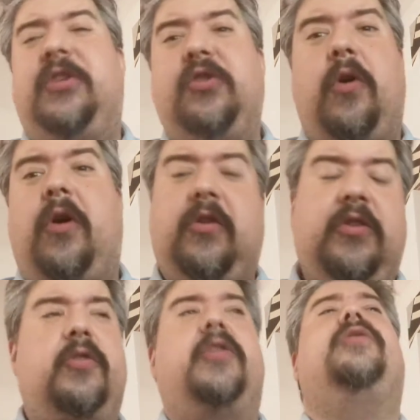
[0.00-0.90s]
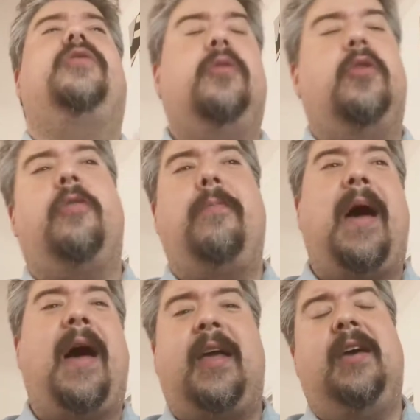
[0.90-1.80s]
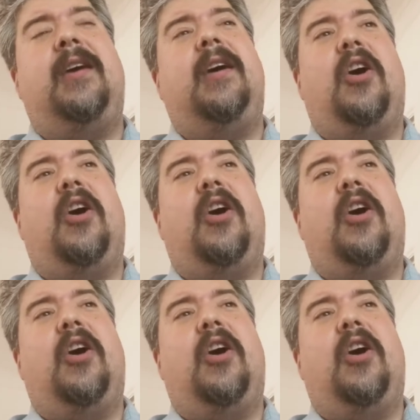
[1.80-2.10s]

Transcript: but you go out and you can also look back